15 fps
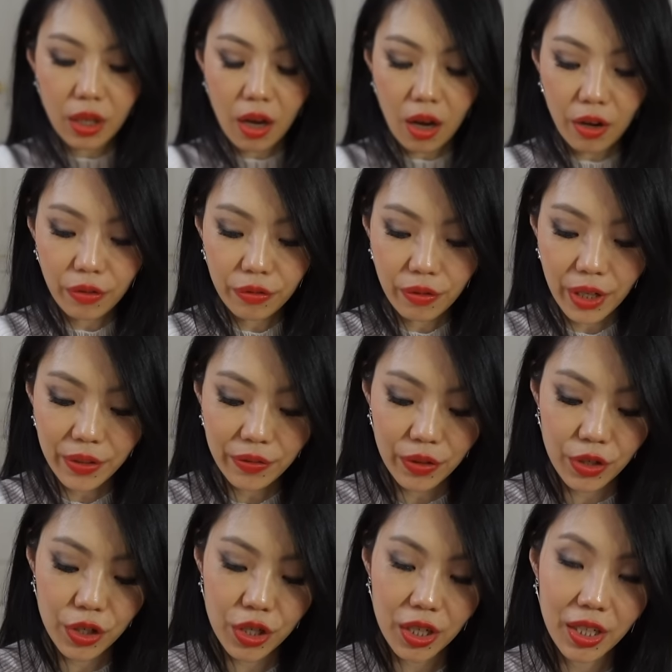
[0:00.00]
the off-white
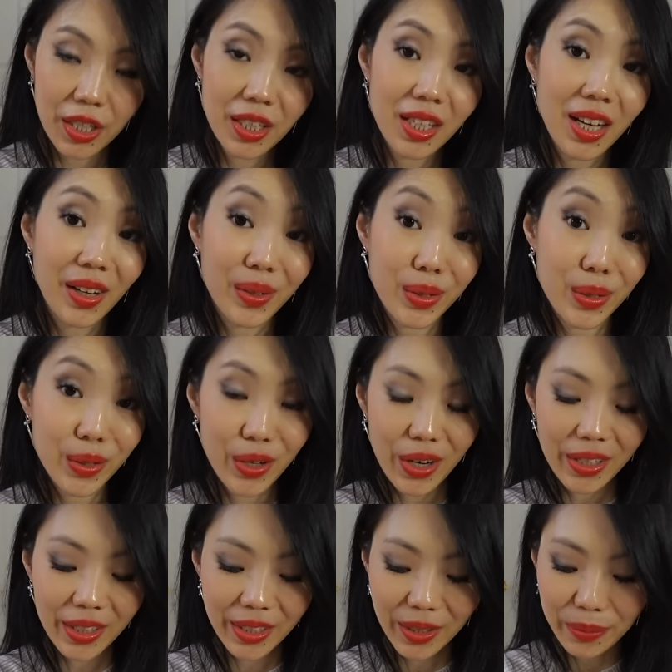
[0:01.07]
version. I also got
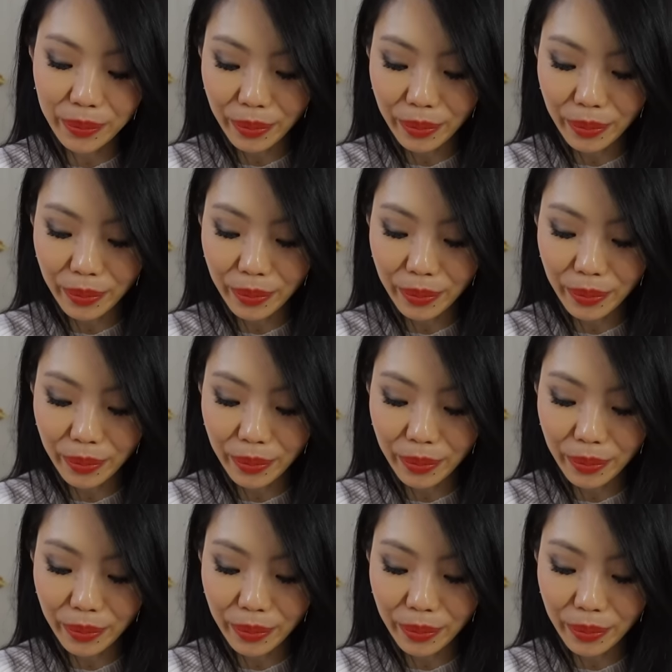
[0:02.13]
it in